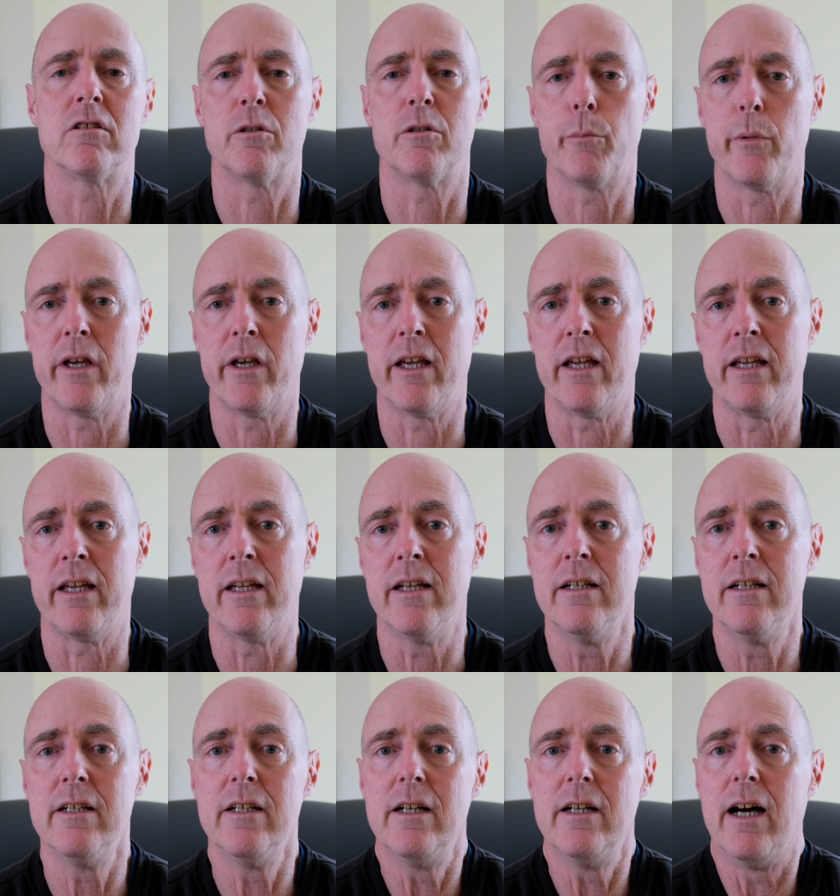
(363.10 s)
to be
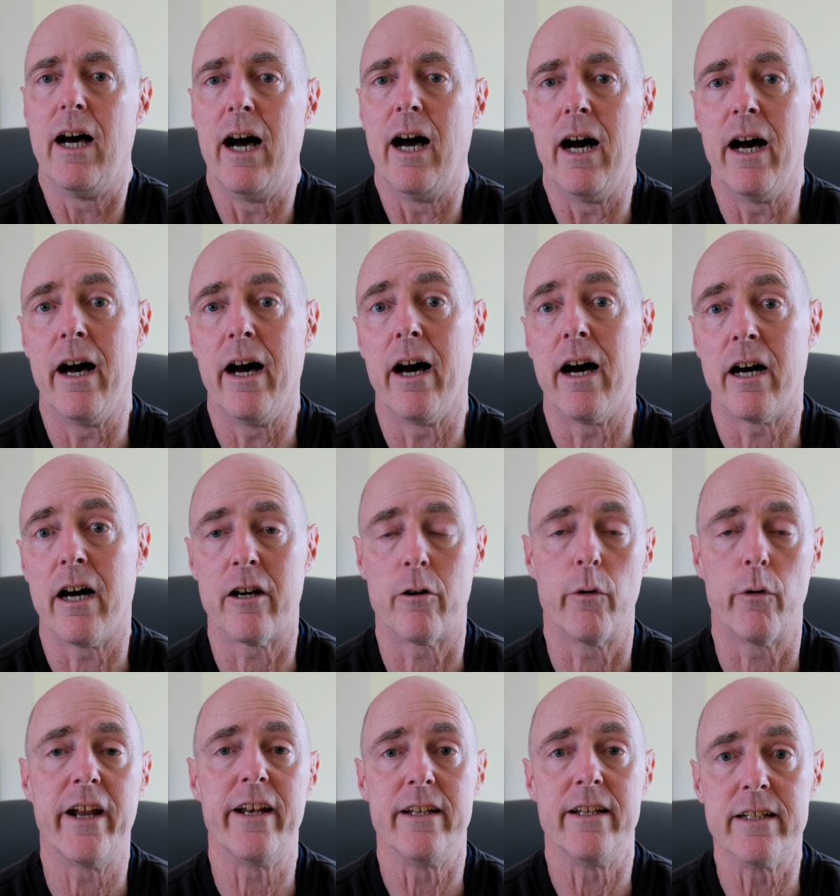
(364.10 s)

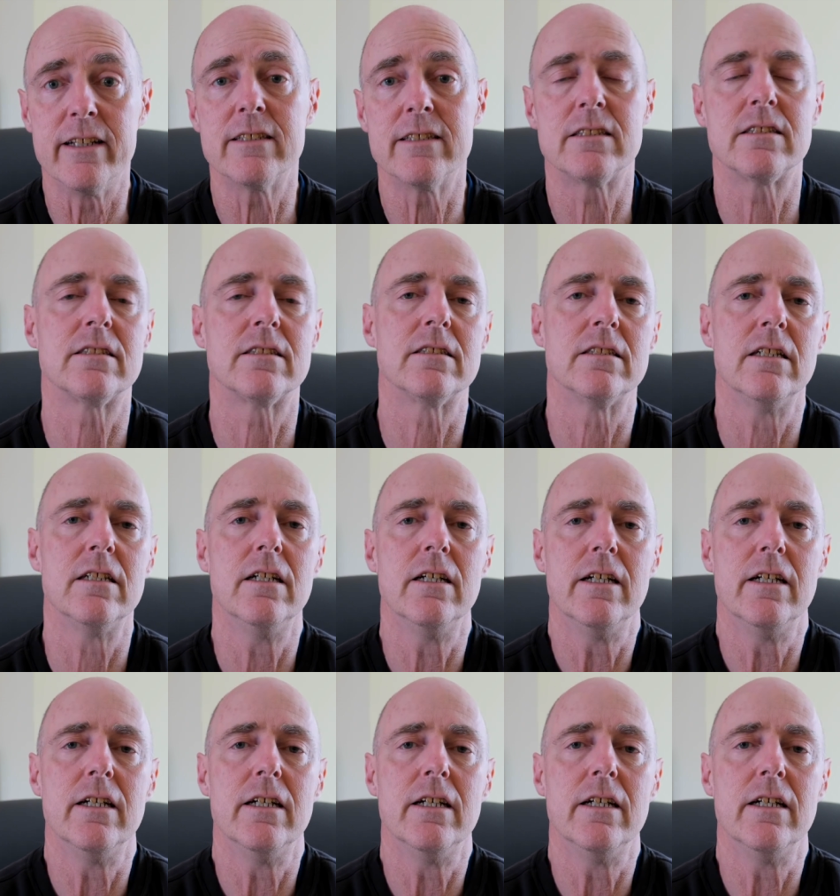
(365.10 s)
horrendous.